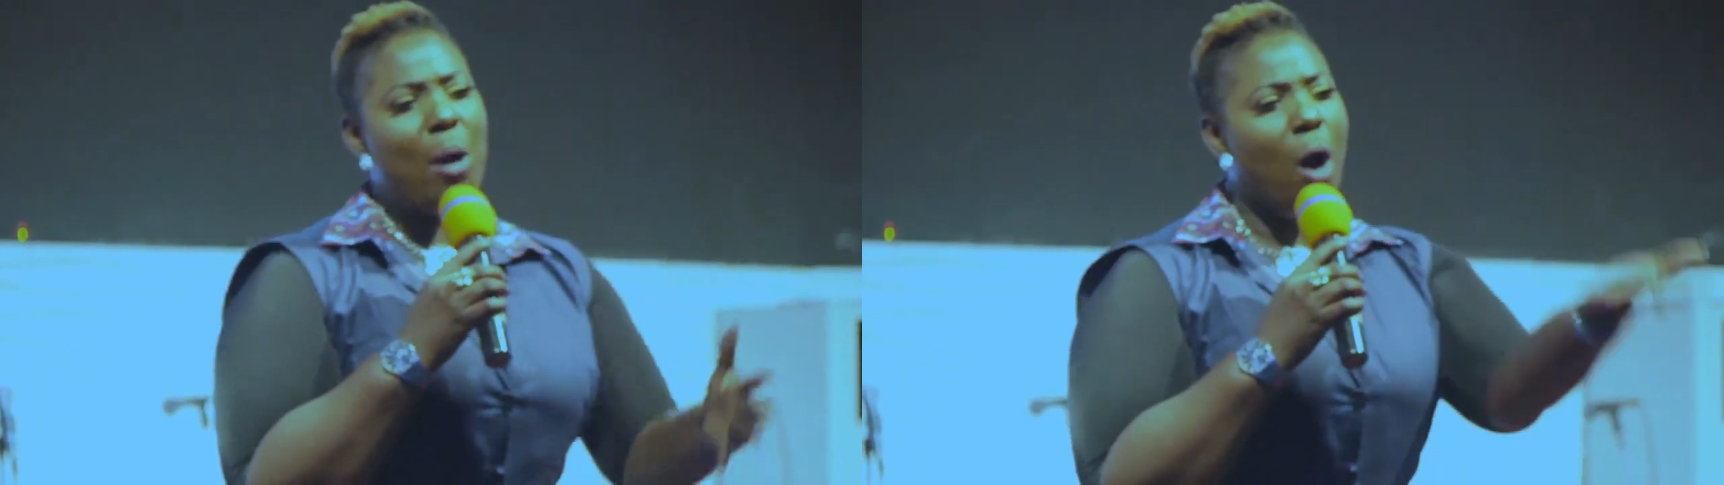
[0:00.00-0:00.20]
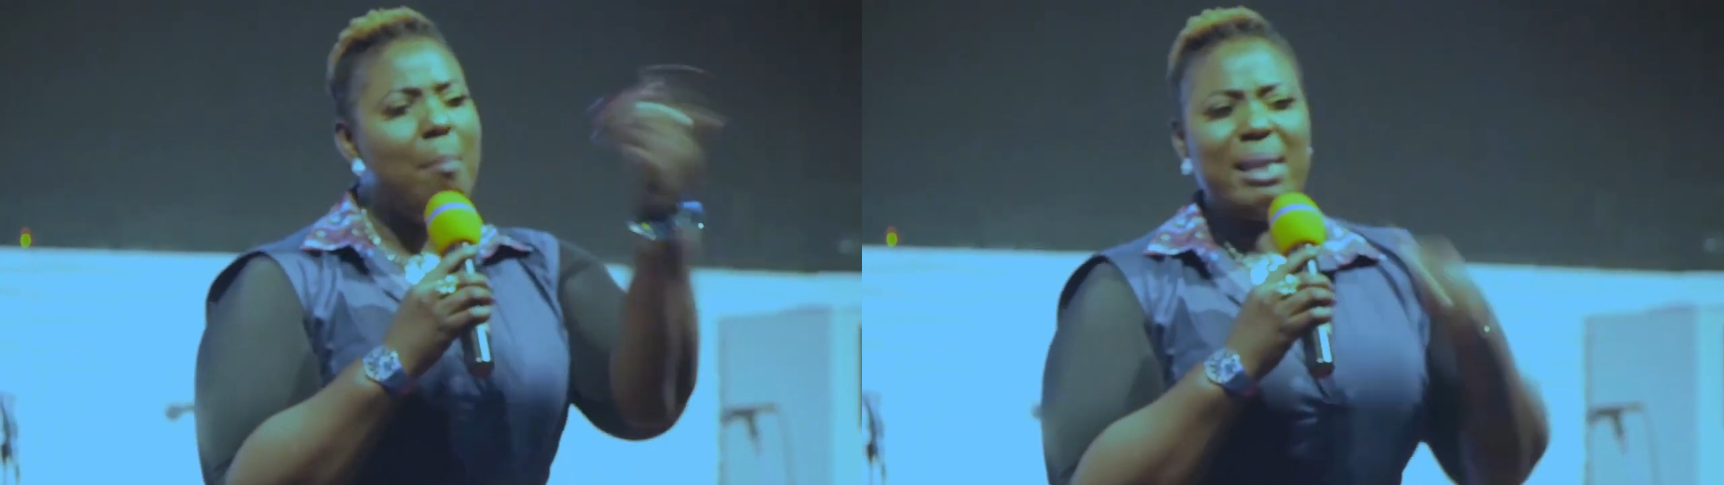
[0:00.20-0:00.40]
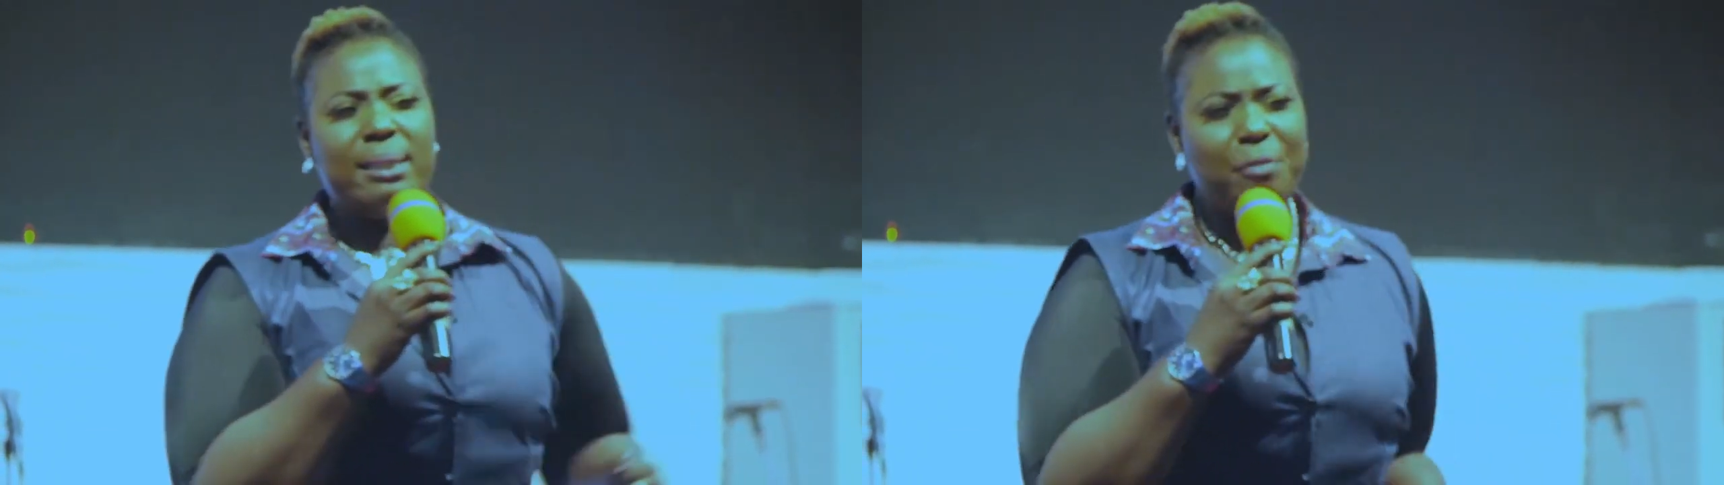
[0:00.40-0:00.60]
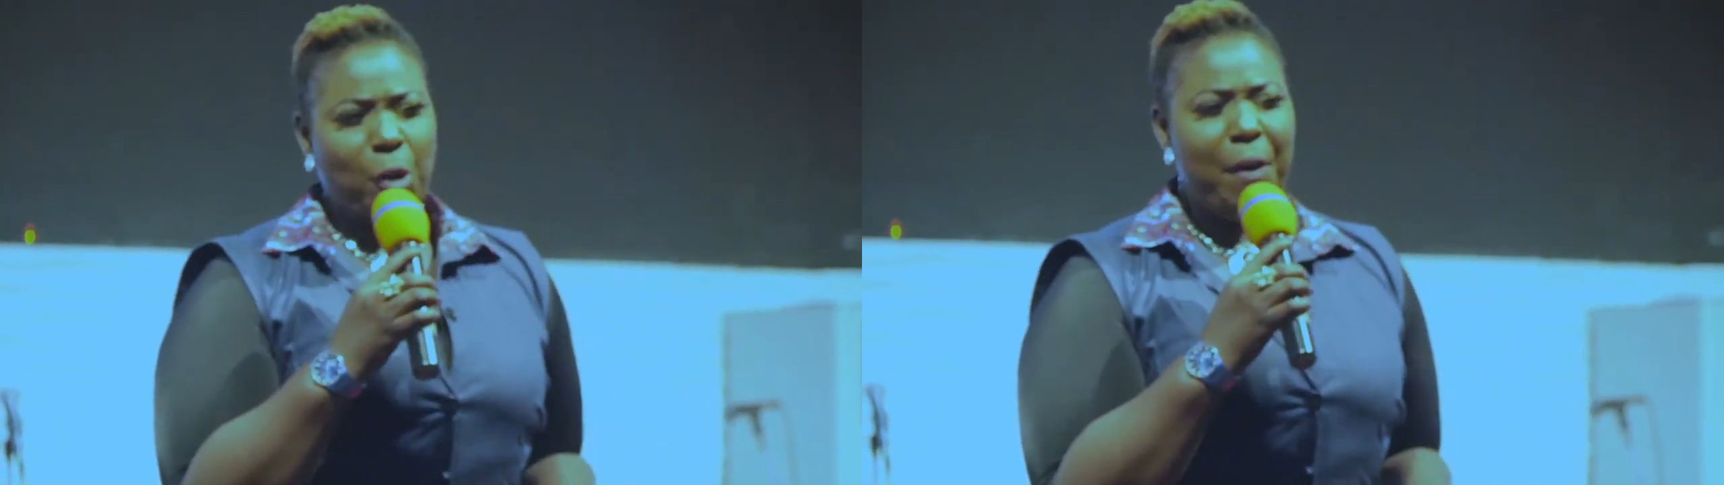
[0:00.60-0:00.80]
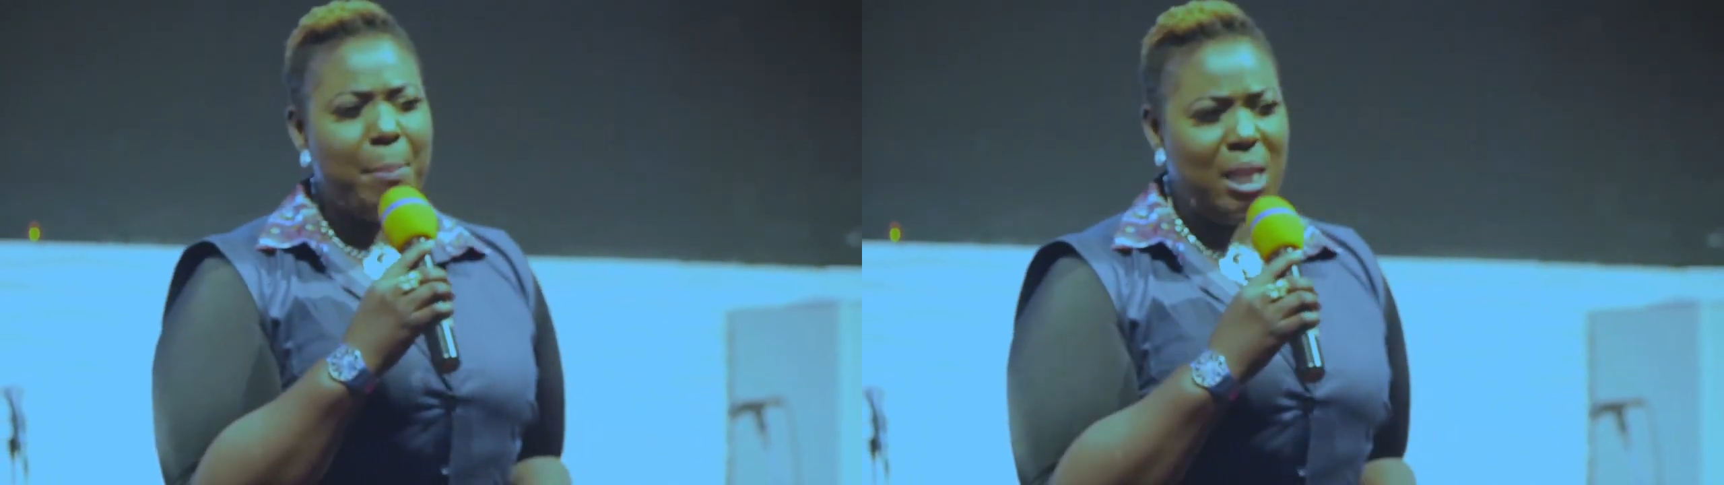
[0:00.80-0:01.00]
and call myself
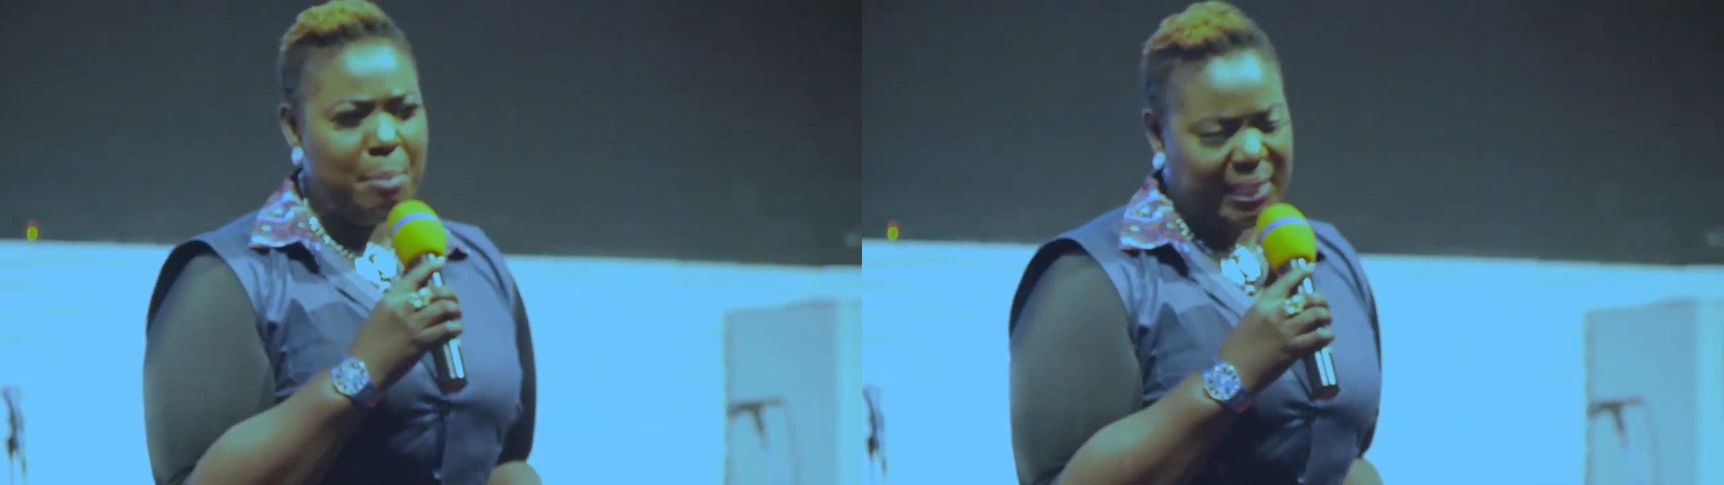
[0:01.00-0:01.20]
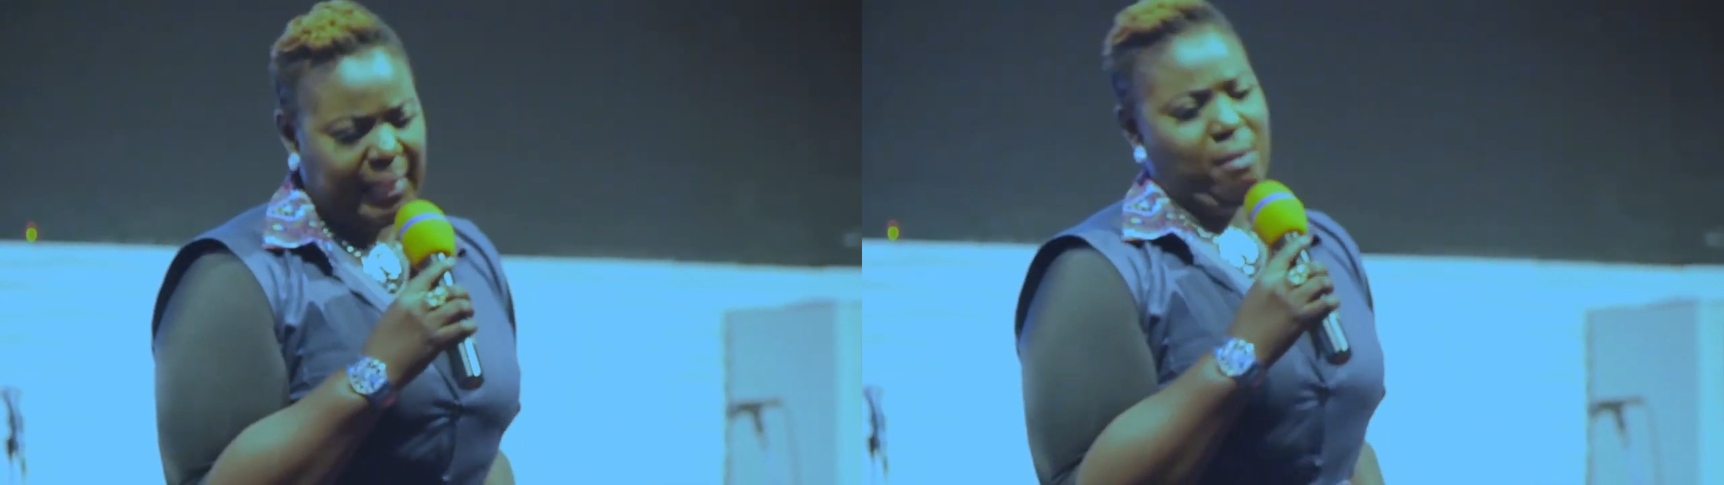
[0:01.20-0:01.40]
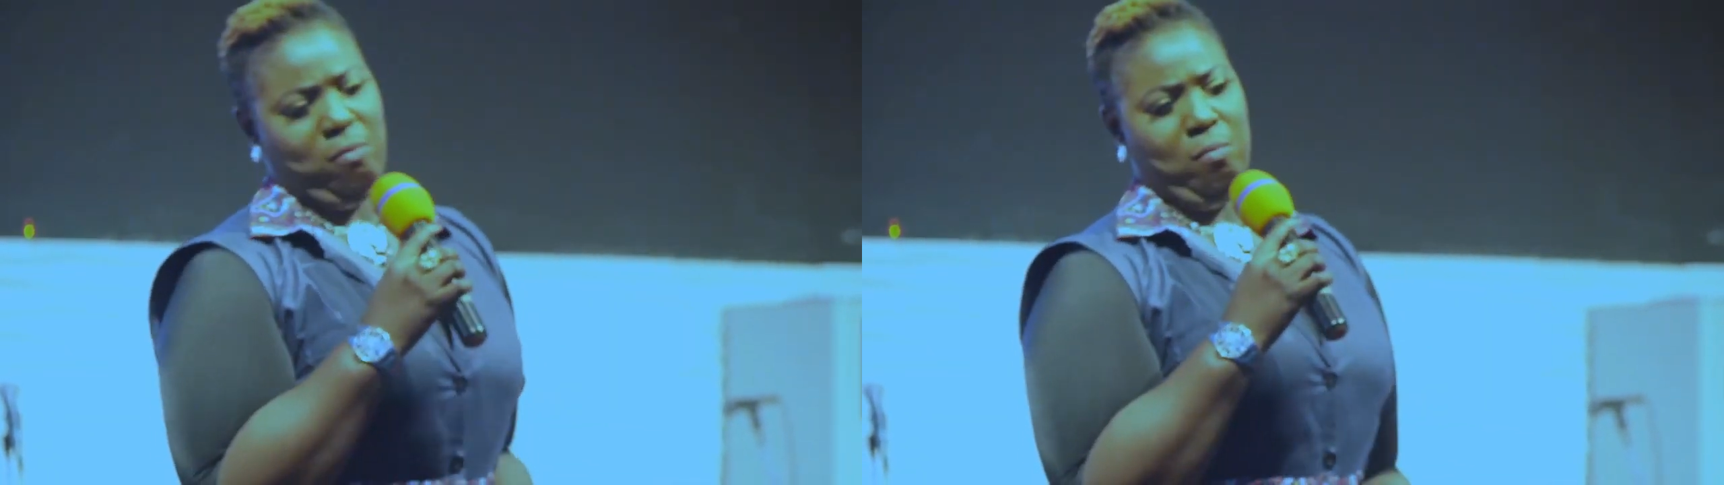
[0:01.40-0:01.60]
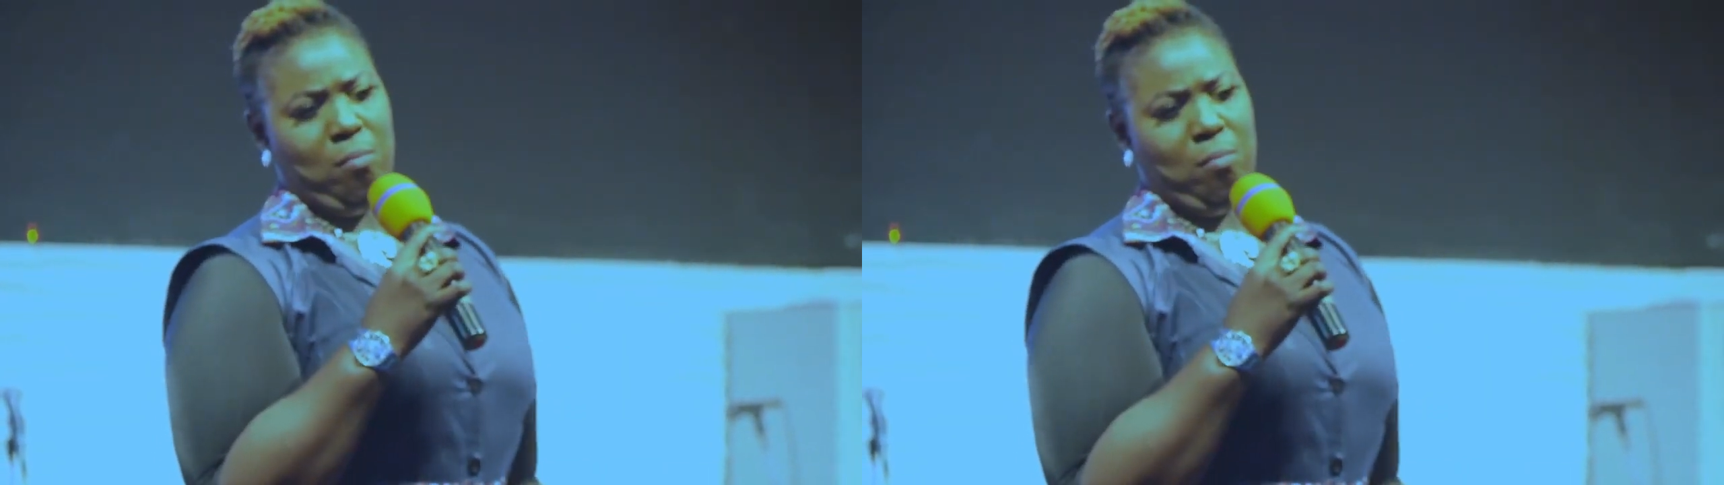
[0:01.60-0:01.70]
to family meeting.